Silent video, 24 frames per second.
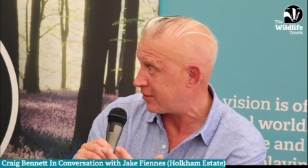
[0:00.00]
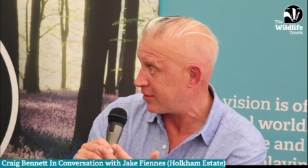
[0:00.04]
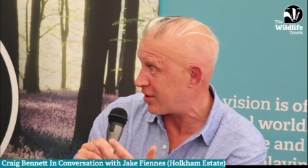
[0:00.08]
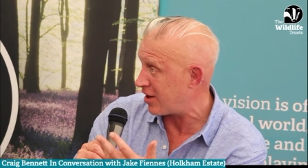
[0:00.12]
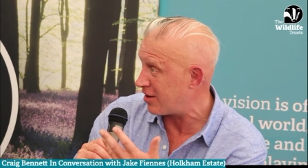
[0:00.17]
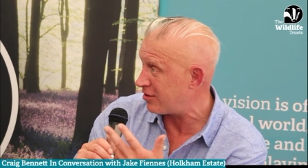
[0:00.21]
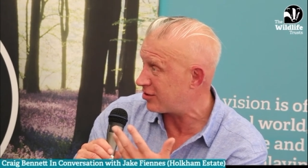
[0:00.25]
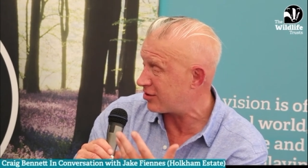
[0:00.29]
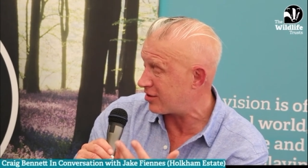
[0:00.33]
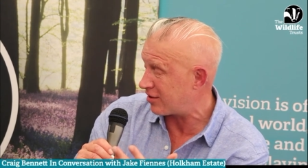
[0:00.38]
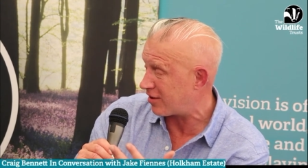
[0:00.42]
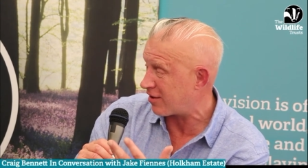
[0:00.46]

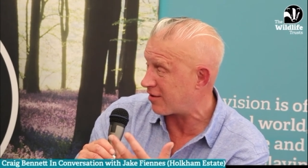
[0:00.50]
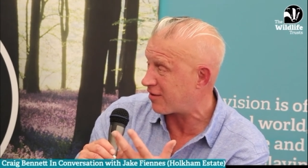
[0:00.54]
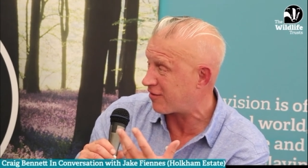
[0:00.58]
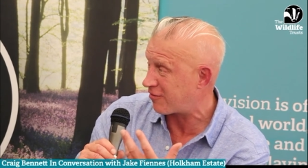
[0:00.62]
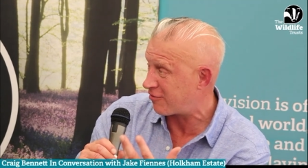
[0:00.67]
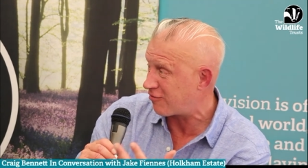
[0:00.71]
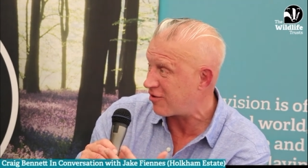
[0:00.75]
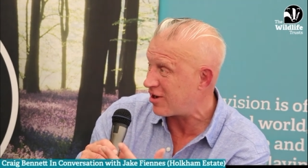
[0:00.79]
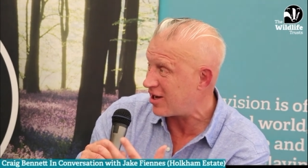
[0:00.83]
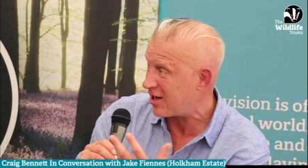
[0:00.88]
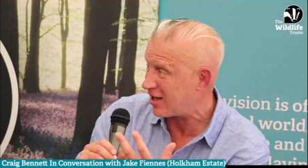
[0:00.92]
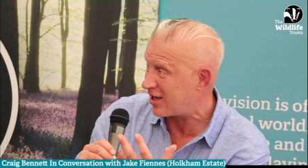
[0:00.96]
Those are the
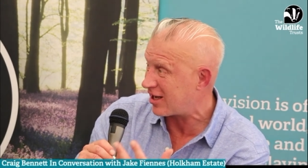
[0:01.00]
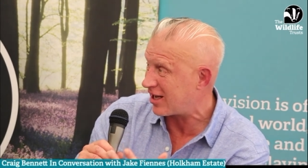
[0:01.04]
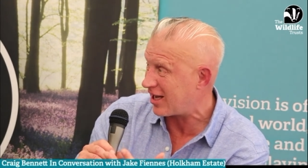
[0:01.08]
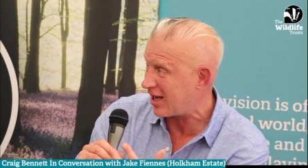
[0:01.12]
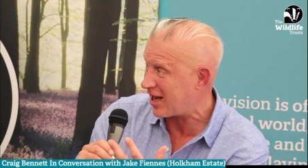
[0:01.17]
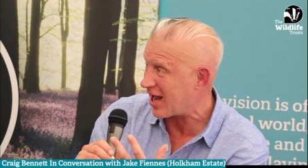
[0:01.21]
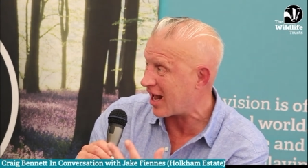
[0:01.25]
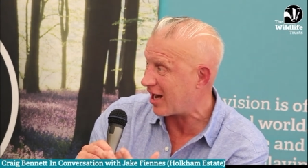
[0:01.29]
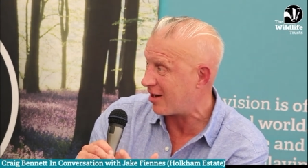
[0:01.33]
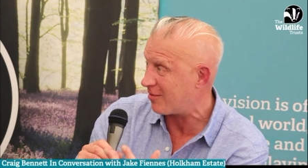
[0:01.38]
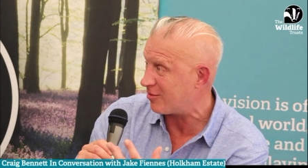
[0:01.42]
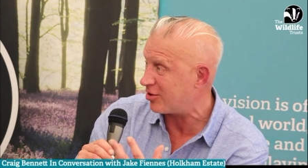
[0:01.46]
three
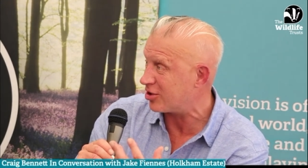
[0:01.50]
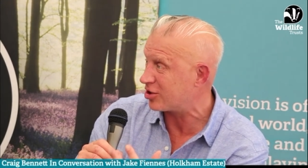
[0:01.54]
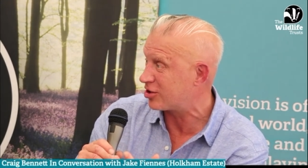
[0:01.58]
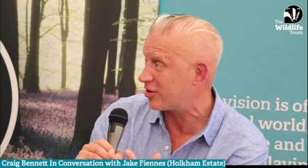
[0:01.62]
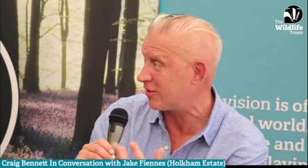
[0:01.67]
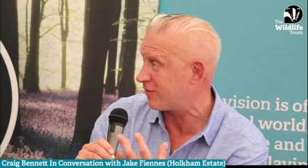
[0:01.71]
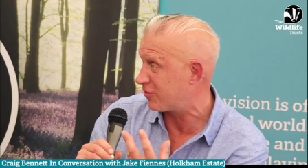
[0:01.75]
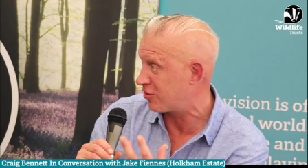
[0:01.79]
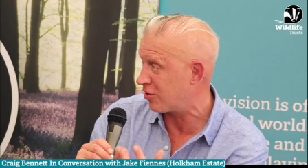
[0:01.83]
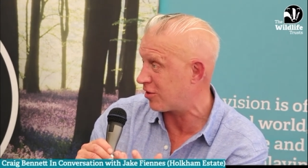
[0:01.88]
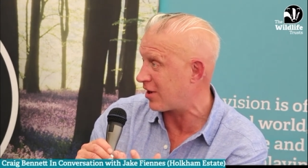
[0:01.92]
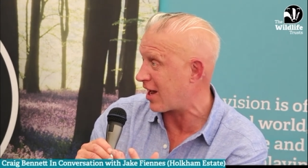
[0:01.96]
key
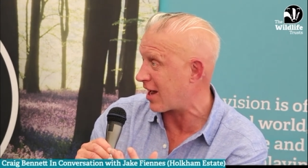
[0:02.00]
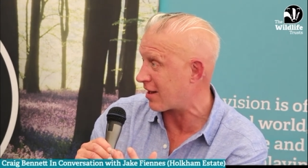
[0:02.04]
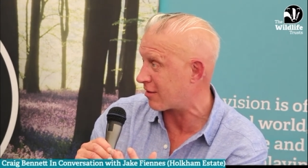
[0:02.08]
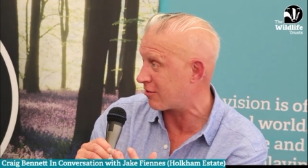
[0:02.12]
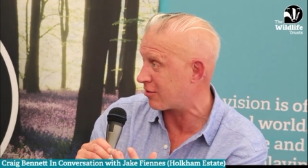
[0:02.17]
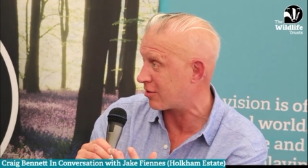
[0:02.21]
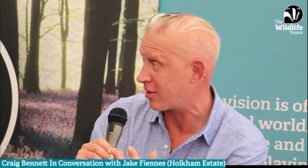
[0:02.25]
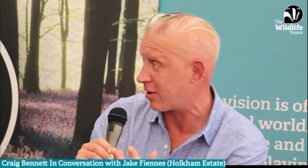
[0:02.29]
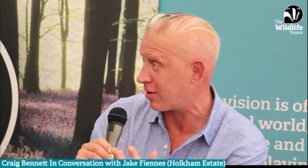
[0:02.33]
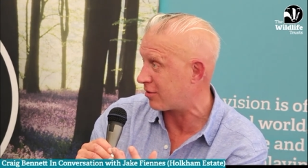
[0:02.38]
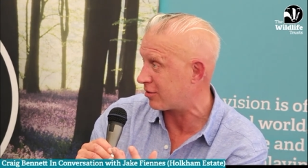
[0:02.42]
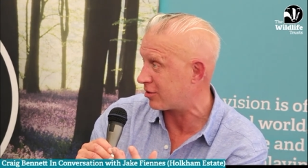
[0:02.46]
elements of good
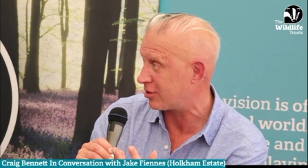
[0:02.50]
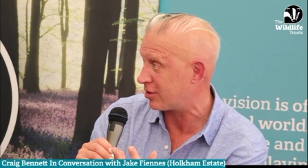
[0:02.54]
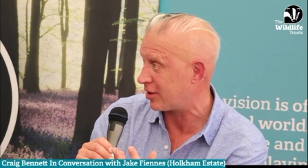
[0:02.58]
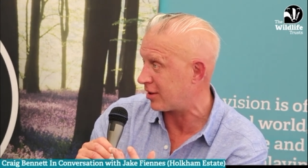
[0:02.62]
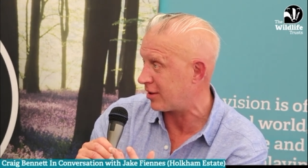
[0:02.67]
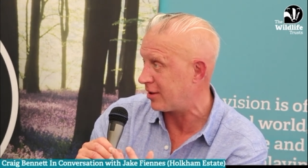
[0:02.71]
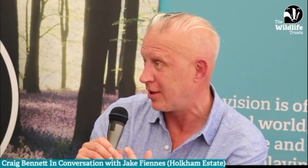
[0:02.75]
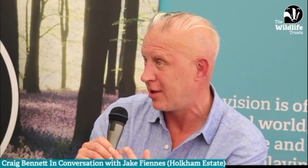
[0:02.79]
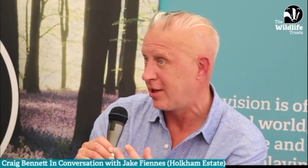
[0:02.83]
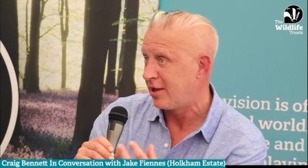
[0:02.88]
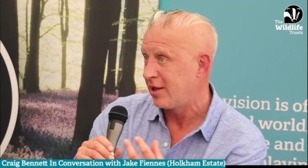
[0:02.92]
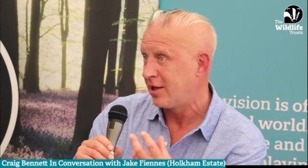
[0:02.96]

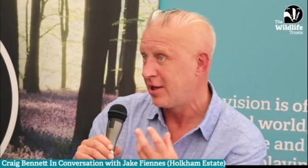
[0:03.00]
agriculture.